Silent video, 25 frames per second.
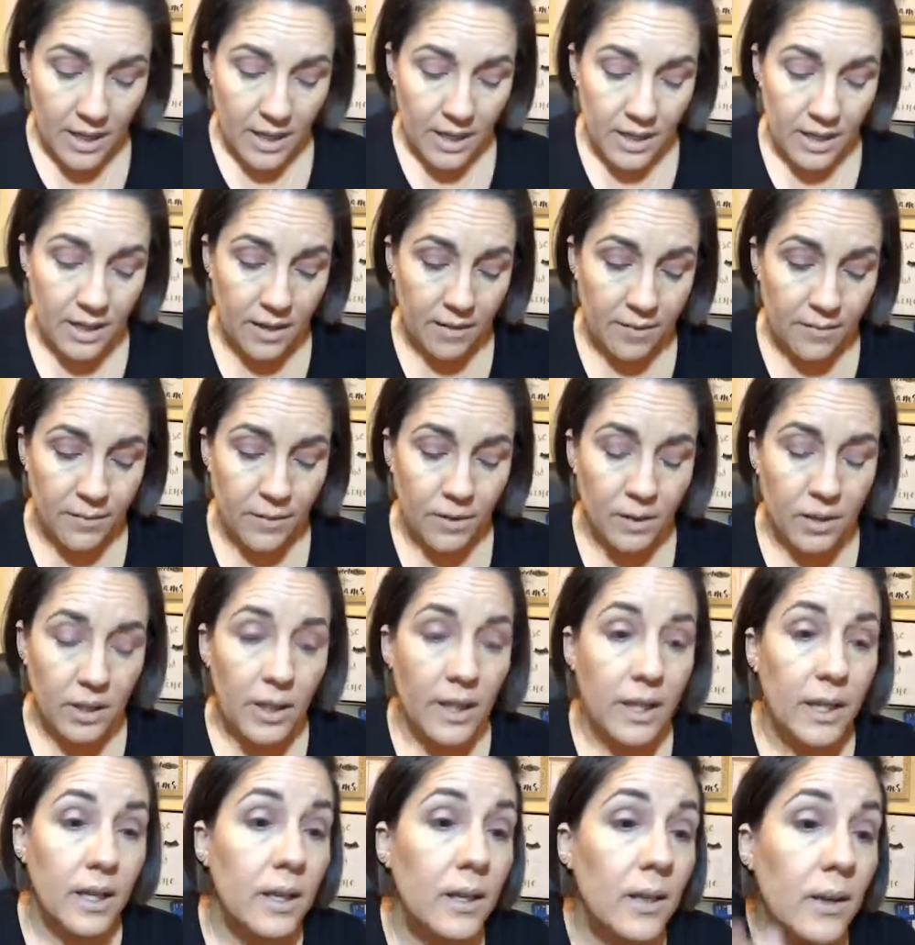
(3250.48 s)
And I feel
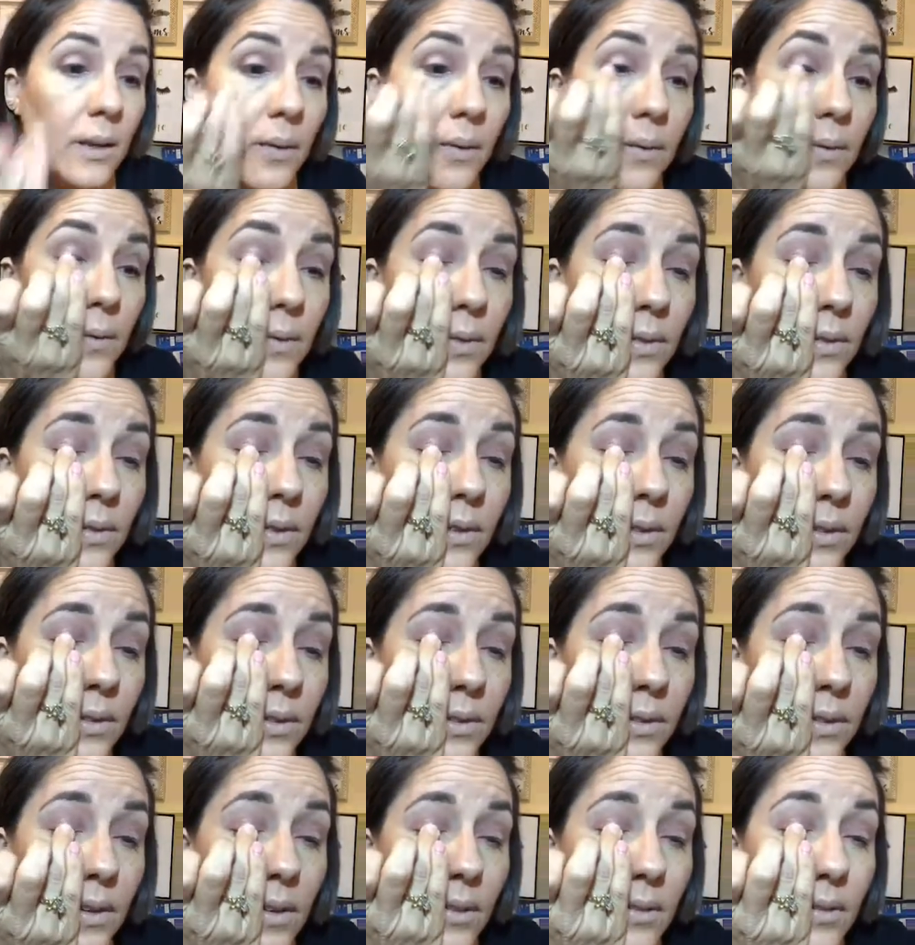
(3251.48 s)
like this
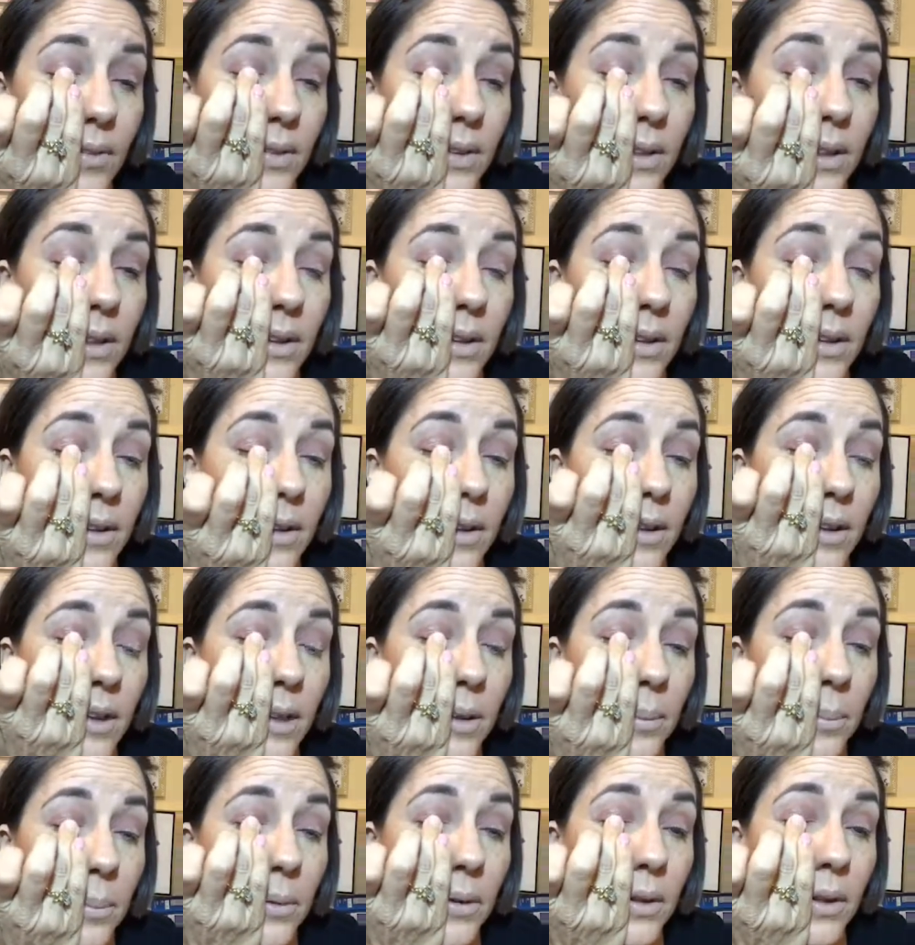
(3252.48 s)
definitely
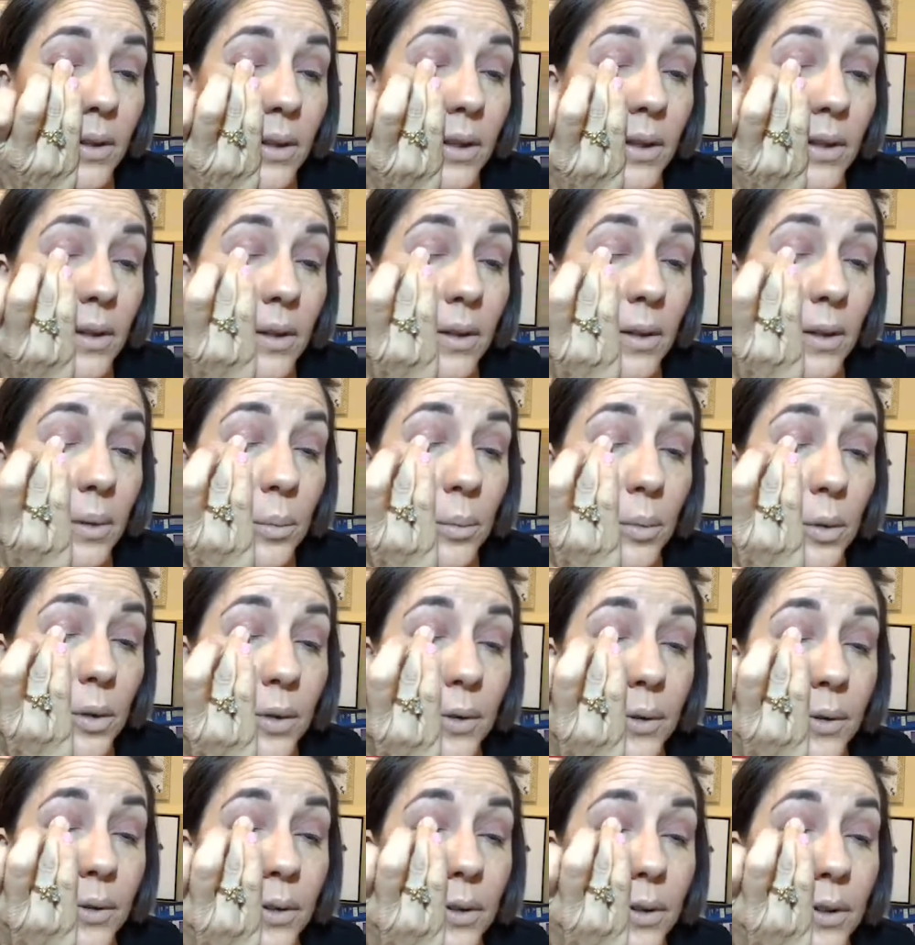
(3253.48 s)
keeps it a little more
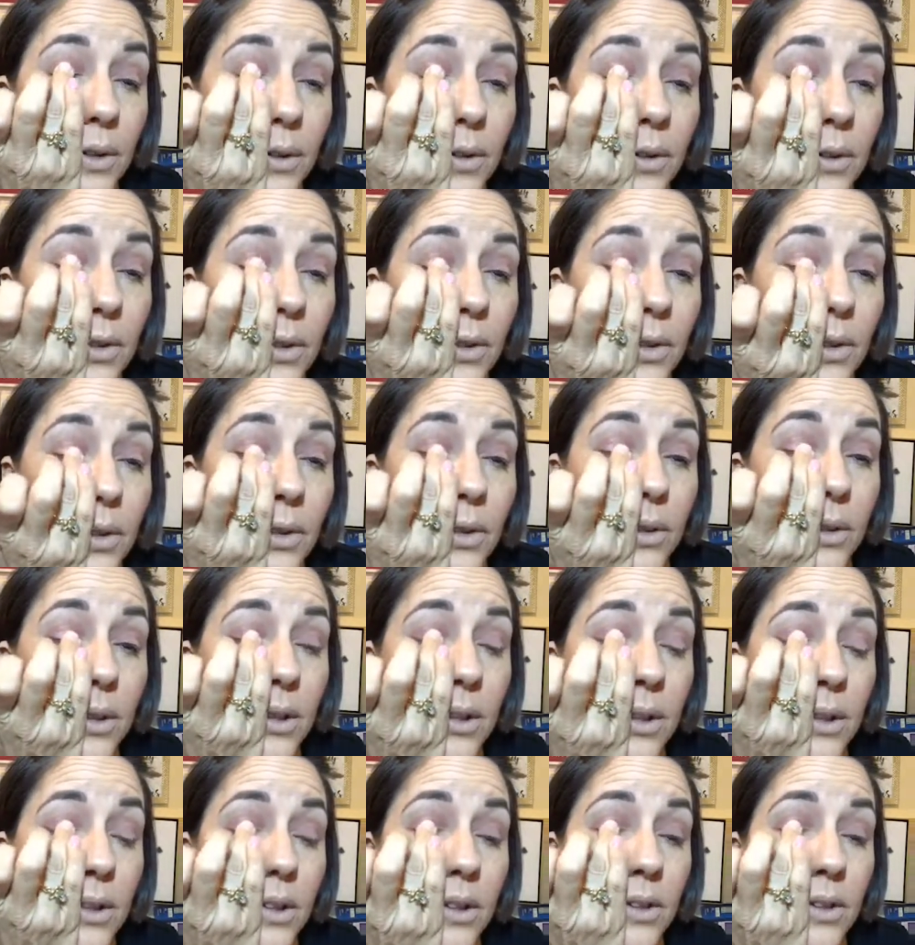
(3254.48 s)
centered, so you can,